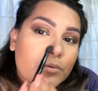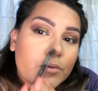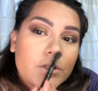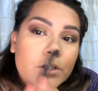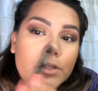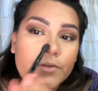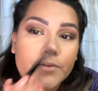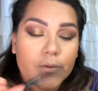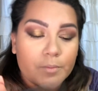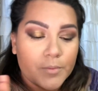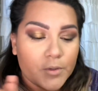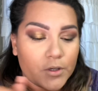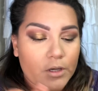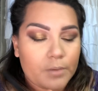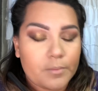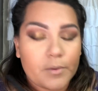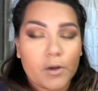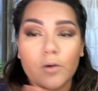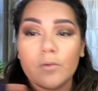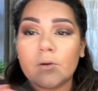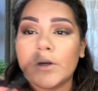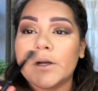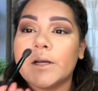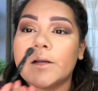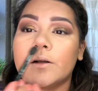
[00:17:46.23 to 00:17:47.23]
What's for UW?
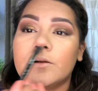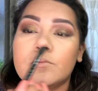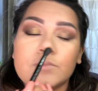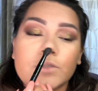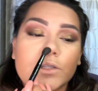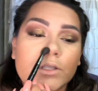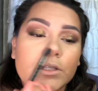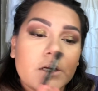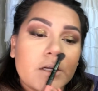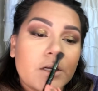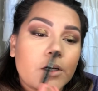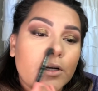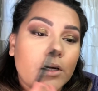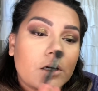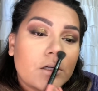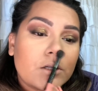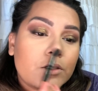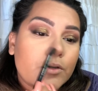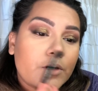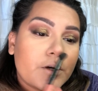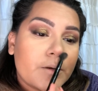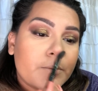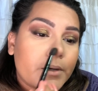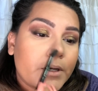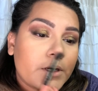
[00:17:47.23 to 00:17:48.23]
Oh, right now I'm just kind of
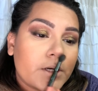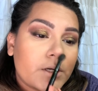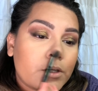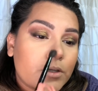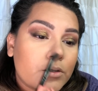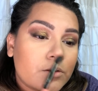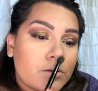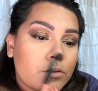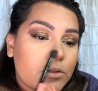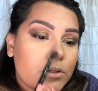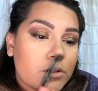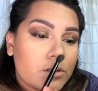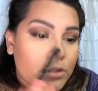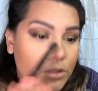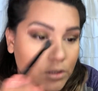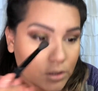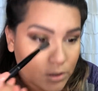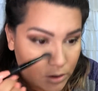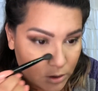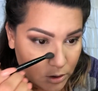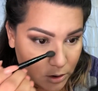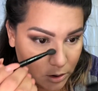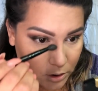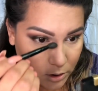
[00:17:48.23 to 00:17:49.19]
contouring my nose.